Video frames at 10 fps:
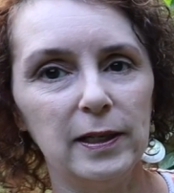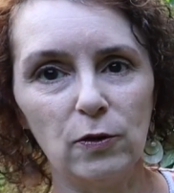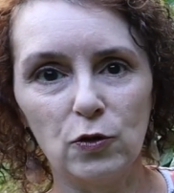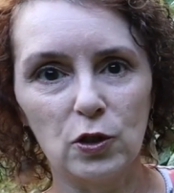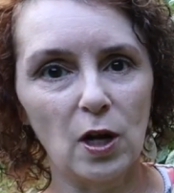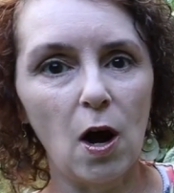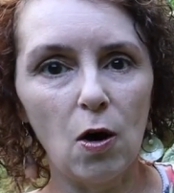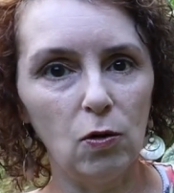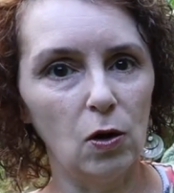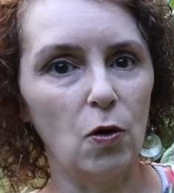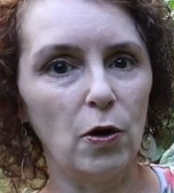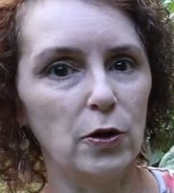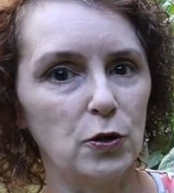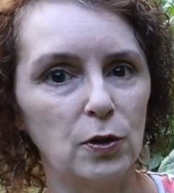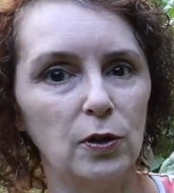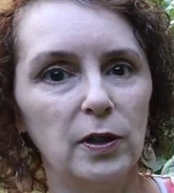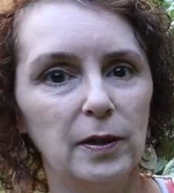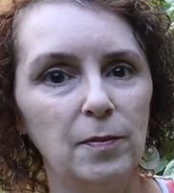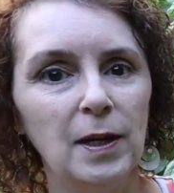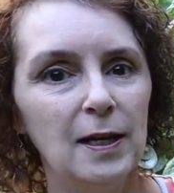They're just all large,
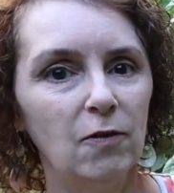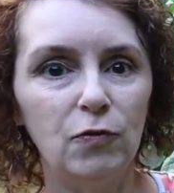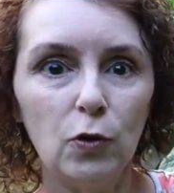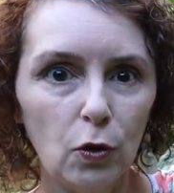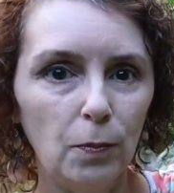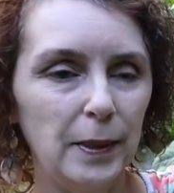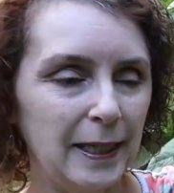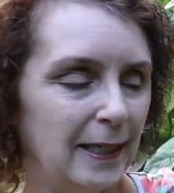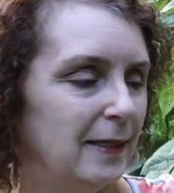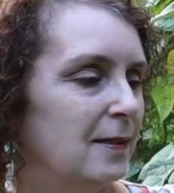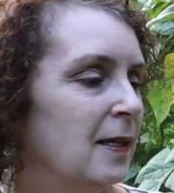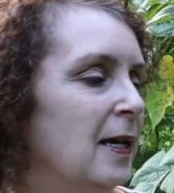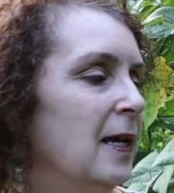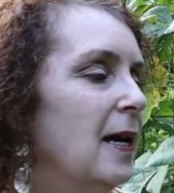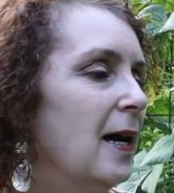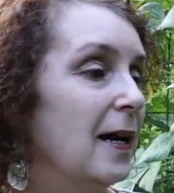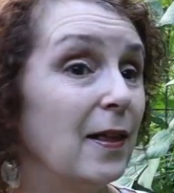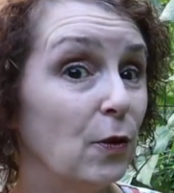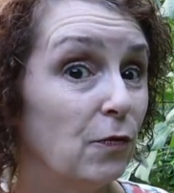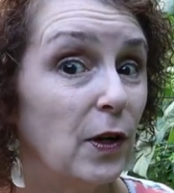good, full beans,
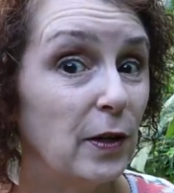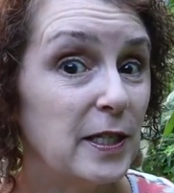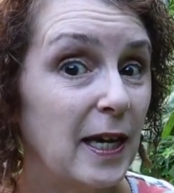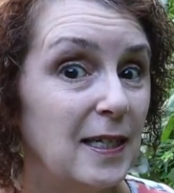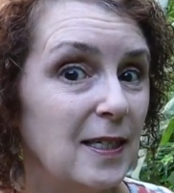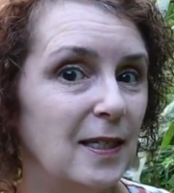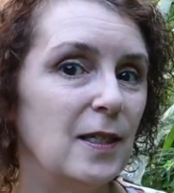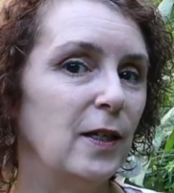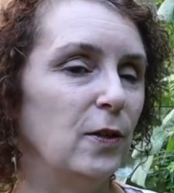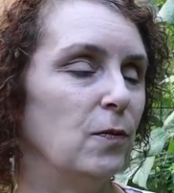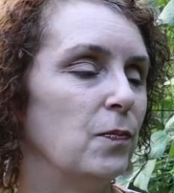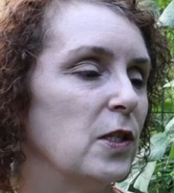and they're very tasty too.